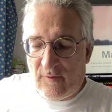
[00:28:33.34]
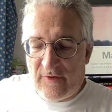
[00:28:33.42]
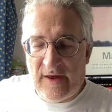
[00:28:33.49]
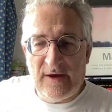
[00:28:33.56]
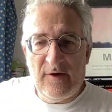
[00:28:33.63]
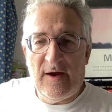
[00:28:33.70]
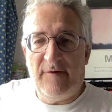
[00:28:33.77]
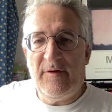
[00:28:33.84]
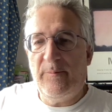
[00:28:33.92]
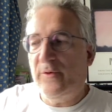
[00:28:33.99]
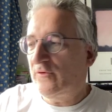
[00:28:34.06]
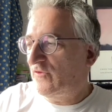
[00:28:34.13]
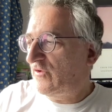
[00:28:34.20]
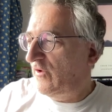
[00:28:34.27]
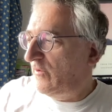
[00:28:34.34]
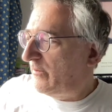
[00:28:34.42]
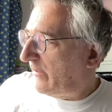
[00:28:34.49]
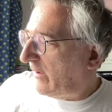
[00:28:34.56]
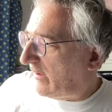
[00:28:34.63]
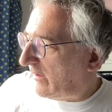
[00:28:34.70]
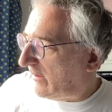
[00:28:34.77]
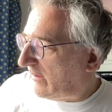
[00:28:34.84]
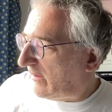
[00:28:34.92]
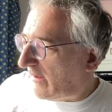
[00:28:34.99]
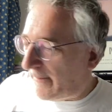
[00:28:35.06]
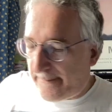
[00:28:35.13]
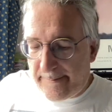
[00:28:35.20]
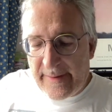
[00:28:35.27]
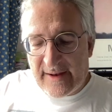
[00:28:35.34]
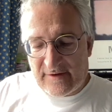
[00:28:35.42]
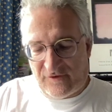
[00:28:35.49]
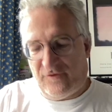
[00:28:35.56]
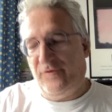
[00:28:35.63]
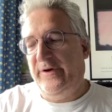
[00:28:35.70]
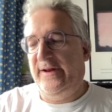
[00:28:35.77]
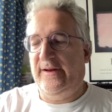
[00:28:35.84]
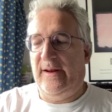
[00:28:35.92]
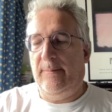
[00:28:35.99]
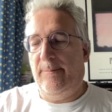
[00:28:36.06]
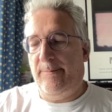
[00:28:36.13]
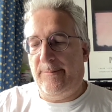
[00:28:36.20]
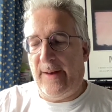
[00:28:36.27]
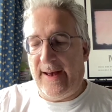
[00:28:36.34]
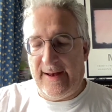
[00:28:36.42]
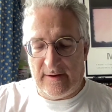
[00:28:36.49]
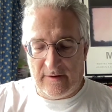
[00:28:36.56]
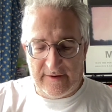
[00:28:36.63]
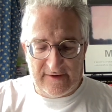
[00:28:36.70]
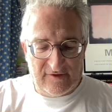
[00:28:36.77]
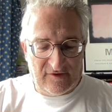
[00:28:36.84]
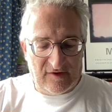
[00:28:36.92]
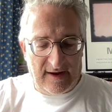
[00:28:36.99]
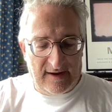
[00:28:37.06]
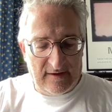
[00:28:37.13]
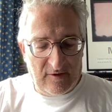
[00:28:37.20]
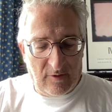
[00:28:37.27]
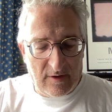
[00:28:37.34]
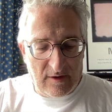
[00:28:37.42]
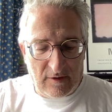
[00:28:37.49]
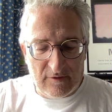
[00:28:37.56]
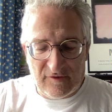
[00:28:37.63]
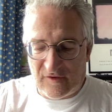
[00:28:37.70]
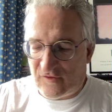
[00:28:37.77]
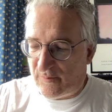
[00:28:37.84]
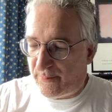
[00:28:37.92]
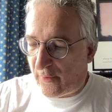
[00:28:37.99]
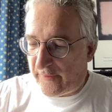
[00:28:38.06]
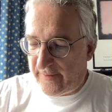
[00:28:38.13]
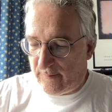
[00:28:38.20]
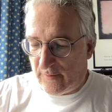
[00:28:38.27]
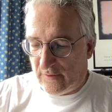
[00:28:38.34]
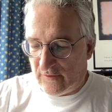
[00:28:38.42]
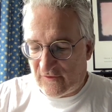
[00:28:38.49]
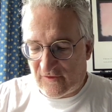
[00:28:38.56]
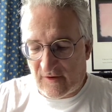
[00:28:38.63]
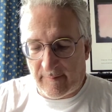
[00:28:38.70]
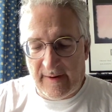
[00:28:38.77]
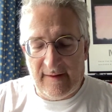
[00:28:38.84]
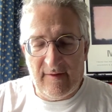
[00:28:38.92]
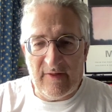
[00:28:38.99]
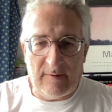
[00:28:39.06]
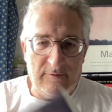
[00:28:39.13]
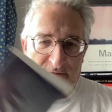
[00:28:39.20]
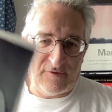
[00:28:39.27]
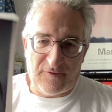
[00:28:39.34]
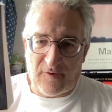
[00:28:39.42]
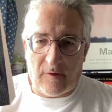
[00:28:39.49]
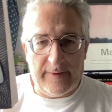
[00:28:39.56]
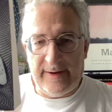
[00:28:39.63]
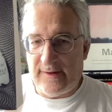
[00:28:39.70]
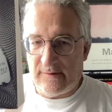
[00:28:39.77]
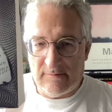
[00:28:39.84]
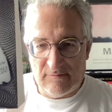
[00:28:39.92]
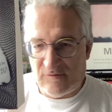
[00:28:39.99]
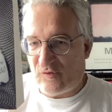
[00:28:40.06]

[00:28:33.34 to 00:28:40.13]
there you have it, BookTube. Uh, a mixed reading bag, I'd say. Quite a lot of disappointments. I mean, that was fine.